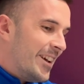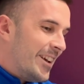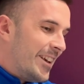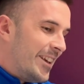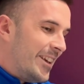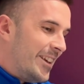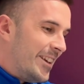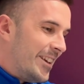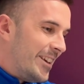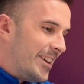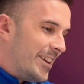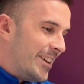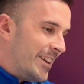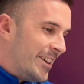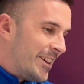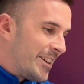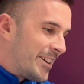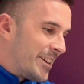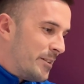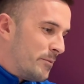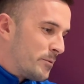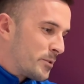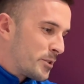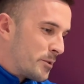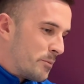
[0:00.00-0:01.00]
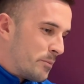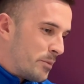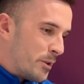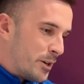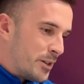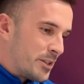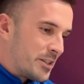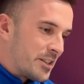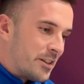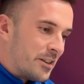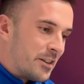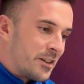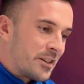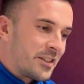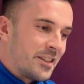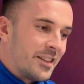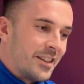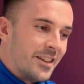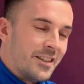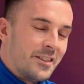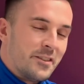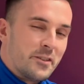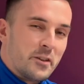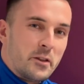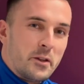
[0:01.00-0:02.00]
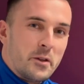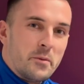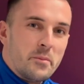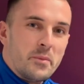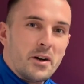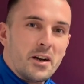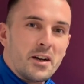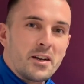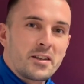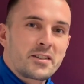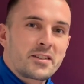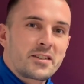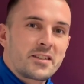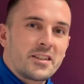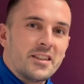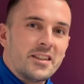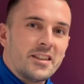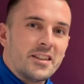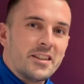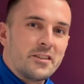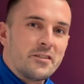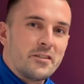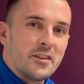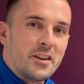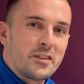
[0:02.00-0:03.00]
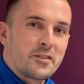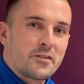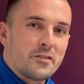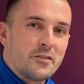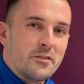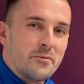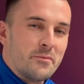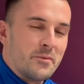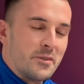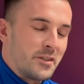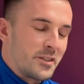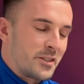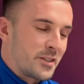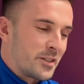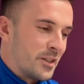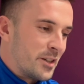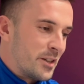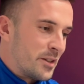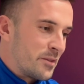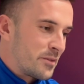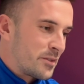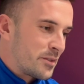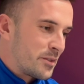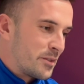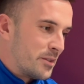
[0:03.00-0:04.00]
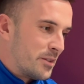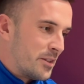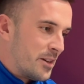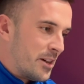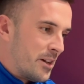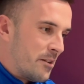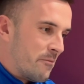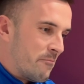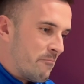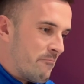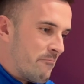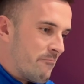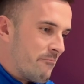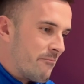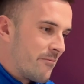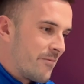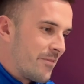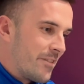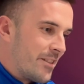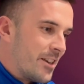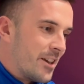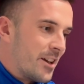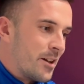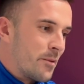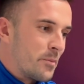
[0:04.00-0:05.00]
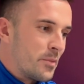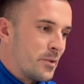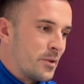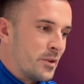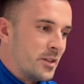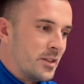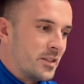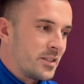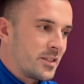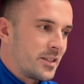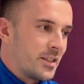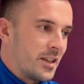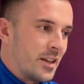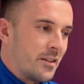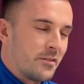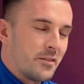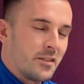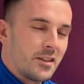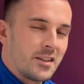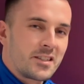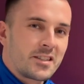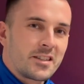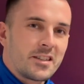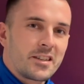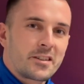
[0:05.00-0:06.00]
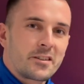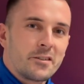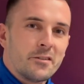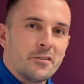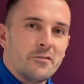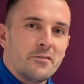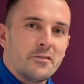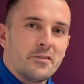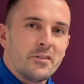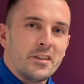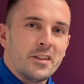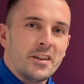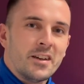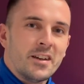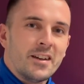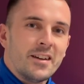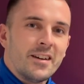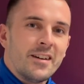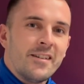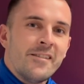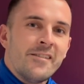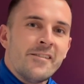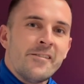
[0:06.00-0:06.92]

he keeps the boys entertained on the bus and the dressing room and stuff, so Brittany's definitely a stick on for that.